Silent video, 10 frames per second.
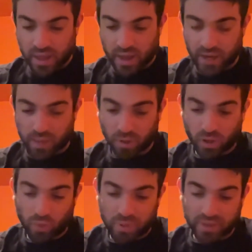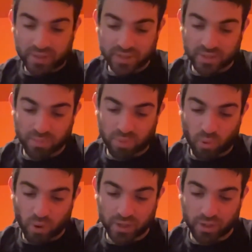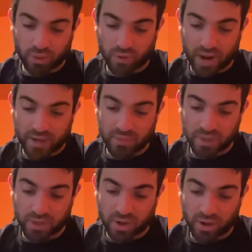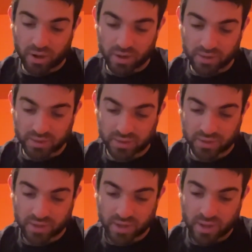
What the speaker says: And I'm a little bit disappointed already because